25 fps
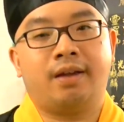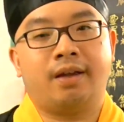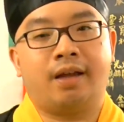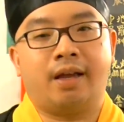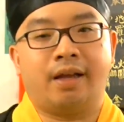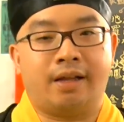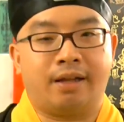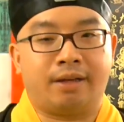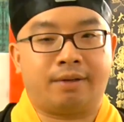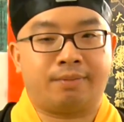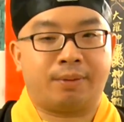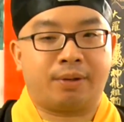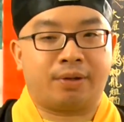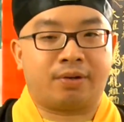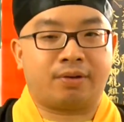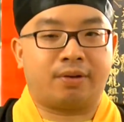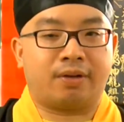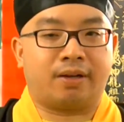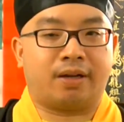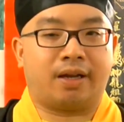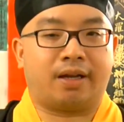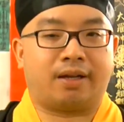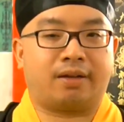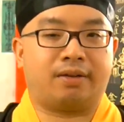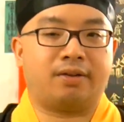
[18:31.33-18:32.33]
And
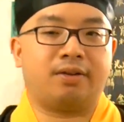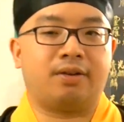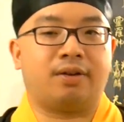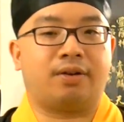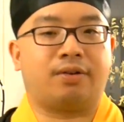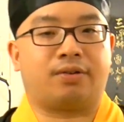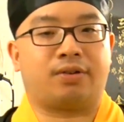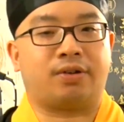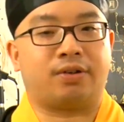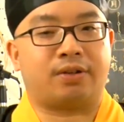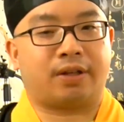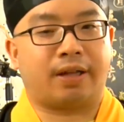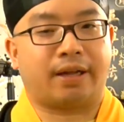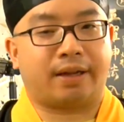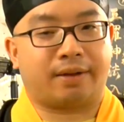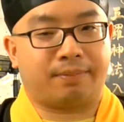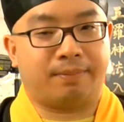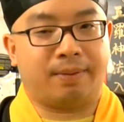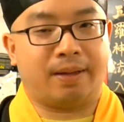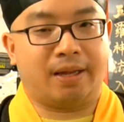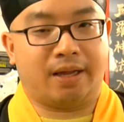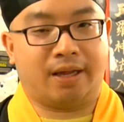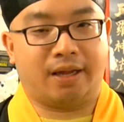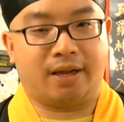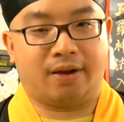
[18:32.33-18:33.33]
especially like, just like
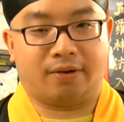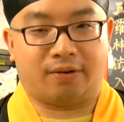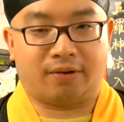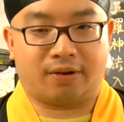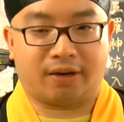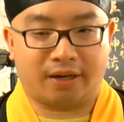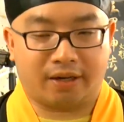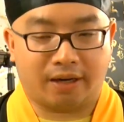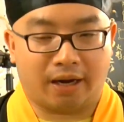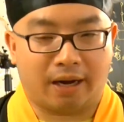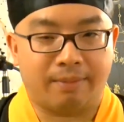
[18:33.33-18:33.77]
me here, okay,